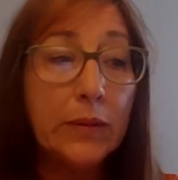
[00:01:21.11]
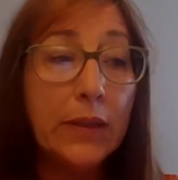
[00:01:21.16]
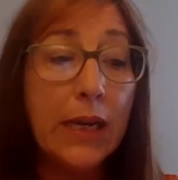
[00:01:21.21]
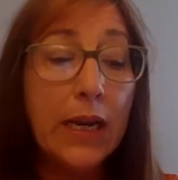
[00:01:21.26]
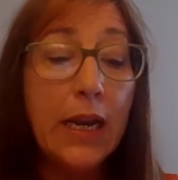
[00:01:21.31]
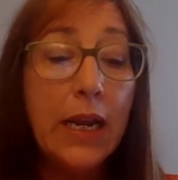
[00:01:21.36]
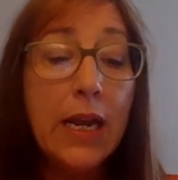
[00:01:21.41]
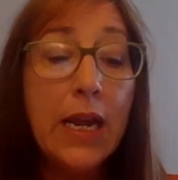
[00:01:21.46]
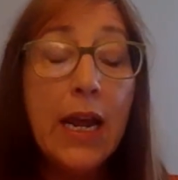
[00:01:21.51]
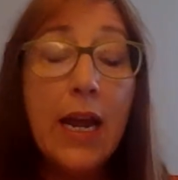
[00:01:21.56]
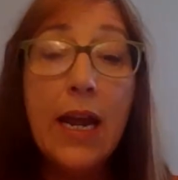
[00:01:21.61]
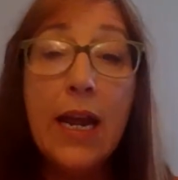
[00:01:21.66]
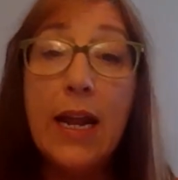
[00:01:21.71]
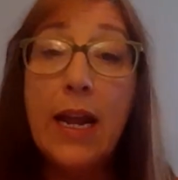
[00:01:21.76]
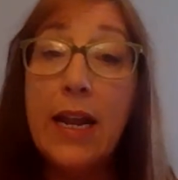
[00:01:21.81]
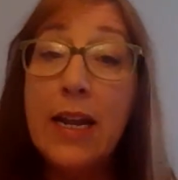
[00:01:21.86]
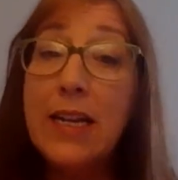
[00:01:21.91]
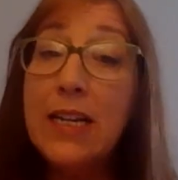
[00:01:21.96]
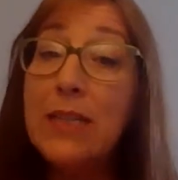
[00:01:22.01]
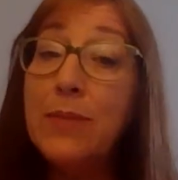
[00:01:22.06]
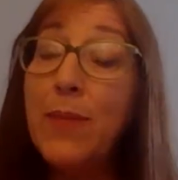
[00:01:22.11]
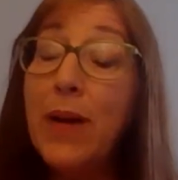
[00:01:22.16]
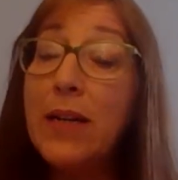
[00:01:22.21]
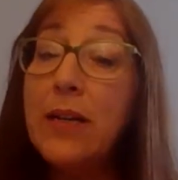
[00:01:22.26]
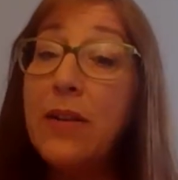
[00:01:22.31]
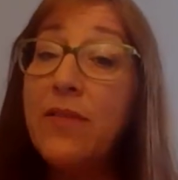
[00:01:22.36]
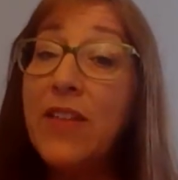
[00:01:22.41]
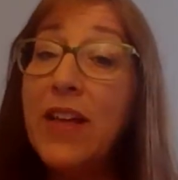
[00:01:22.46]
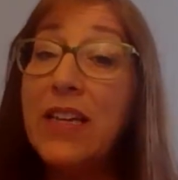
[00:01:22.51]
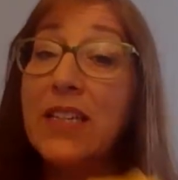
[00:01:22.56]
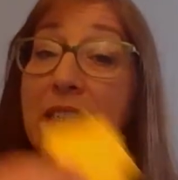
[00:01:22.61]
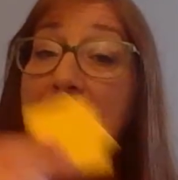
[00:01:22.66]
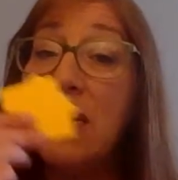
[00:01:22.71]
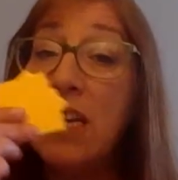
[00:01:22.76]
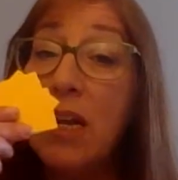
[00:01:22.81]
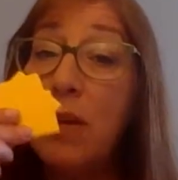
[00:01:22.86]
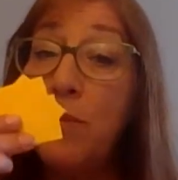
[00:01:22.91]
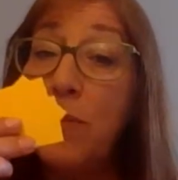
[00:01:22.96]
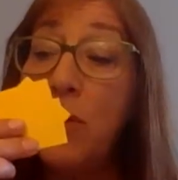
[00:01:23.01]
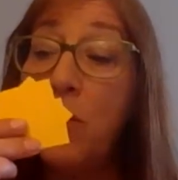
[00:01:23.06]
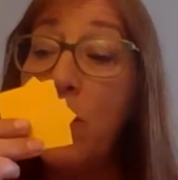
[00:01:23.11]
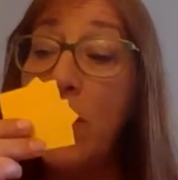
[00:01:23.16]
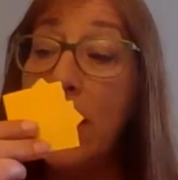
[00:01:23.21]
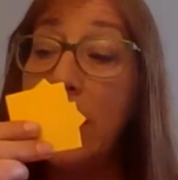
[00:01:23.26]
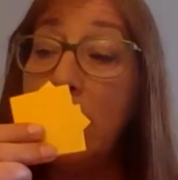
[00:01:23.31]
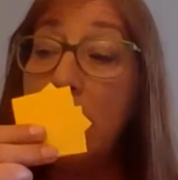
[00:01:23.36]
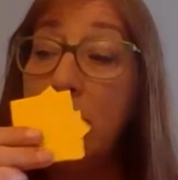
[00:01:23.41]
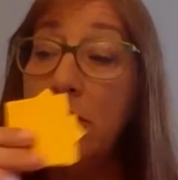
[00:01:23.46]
Okay, and it doesn't matter if that's the number 1